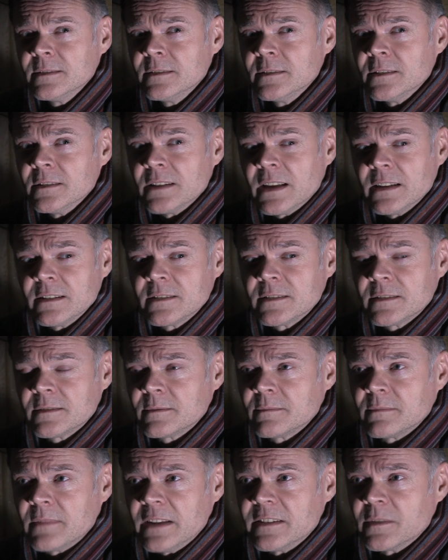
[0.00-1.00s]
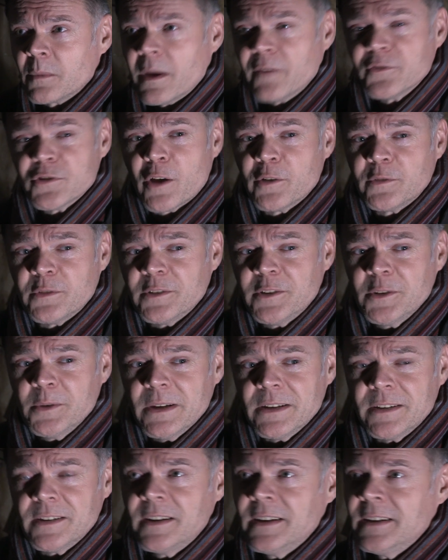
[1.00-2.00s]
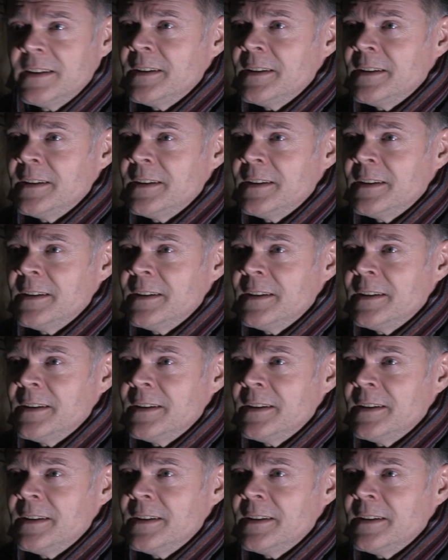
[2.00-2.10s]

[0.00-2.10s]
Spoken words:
because that's the way I've chosen to do it.